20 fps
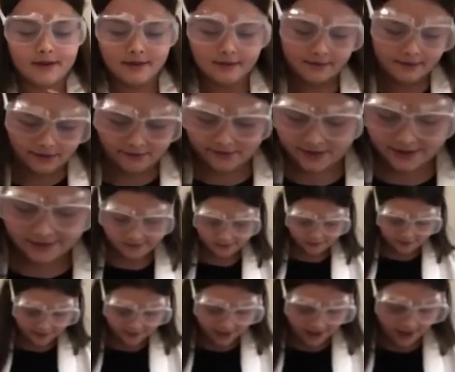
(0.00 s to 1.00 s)
Now let's
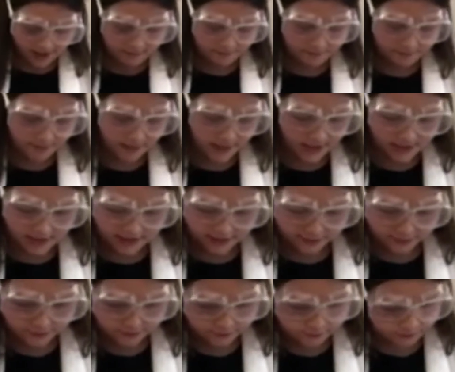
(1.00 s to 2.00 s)
look at
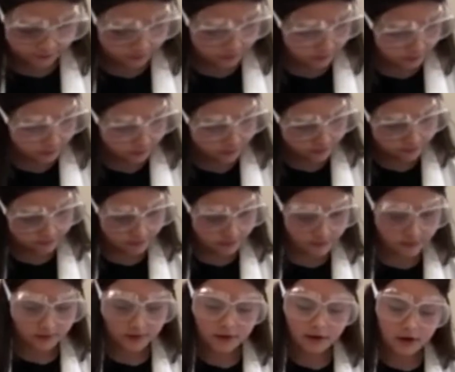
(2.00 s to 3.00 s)
page 4.
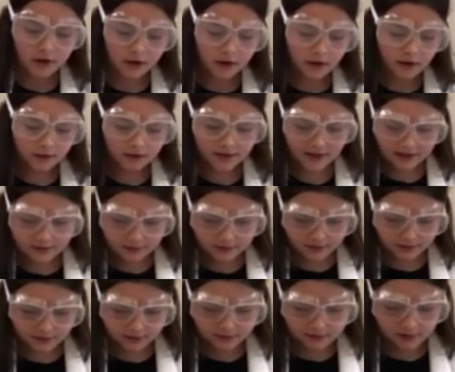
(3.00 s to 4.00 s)
Okay, so
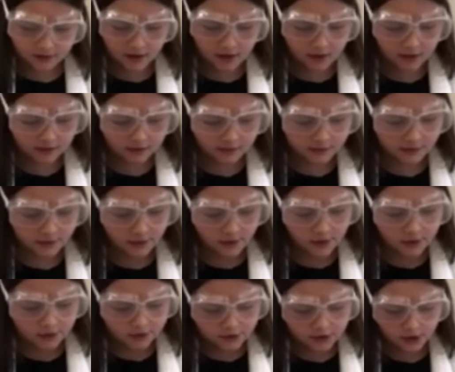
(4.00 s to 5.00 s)
it starts
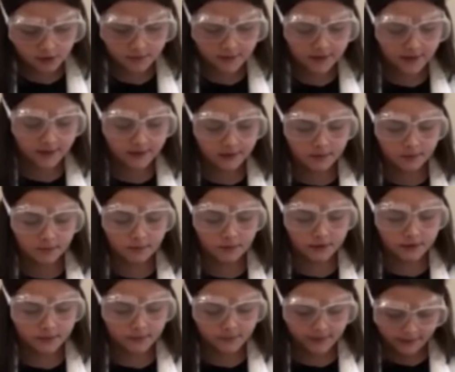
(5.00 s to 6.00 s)
showing
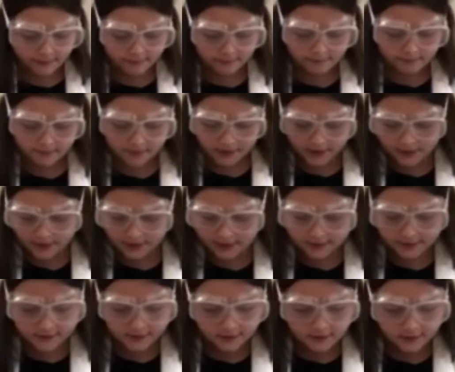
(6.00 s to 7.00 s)
what you can make.
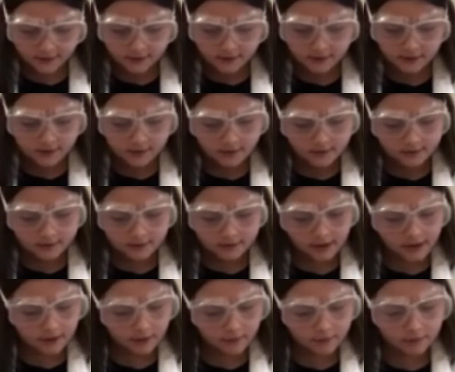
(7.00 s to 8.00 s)

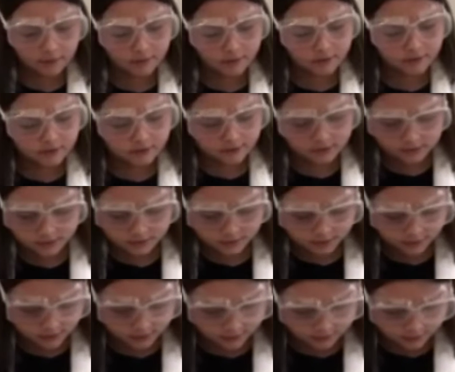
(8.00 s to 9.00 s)
Now I want
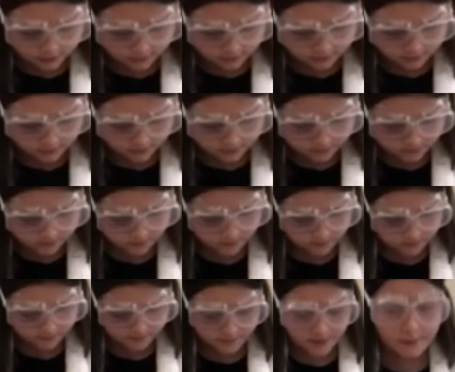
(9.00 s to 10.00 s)
to,
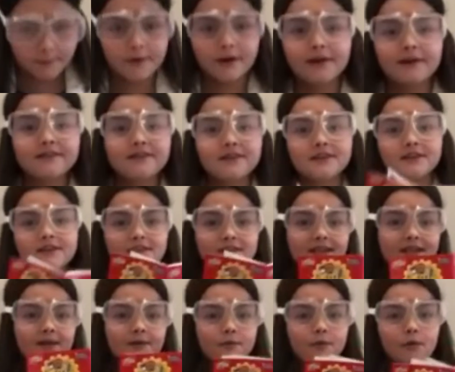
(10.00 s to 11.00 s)
I'm going to
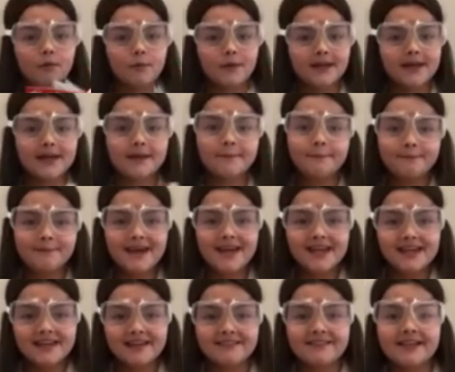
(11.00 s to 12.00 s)
see what we can
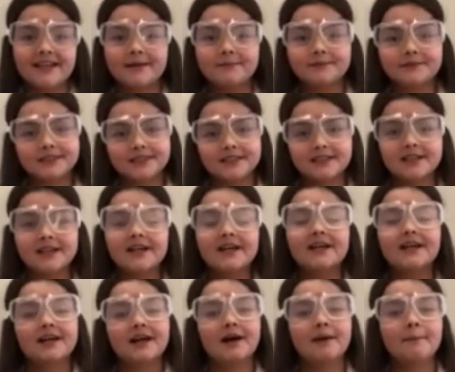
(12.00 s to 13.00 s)
make, and then I'm going to
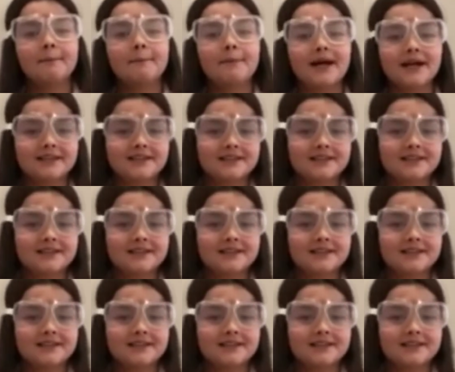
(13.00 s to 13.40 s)
come back